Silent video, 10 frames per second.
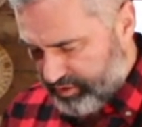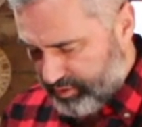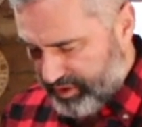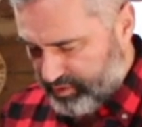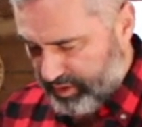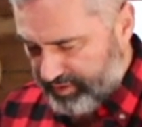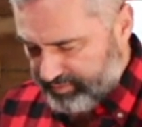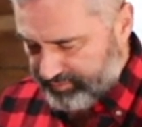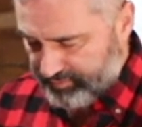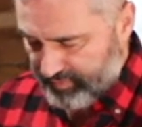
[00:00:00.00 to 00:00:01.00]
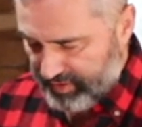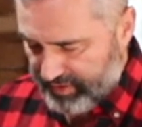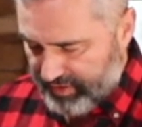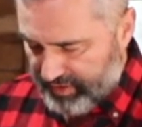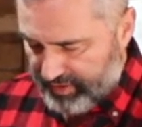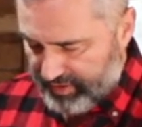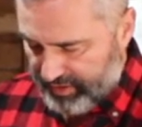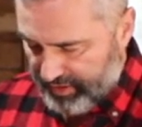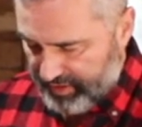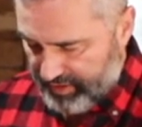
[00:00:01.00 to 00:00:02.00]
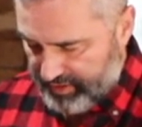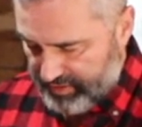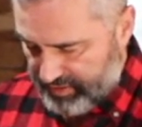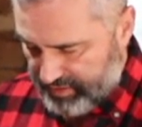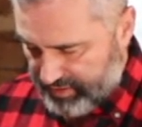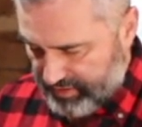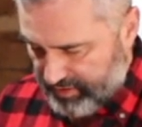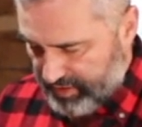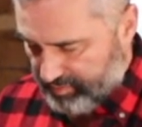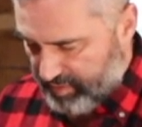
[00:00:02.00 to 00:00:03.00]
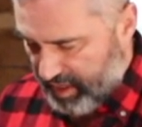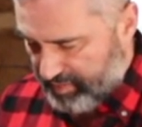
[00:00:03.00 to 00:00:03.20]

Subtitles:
through each one, and you can pop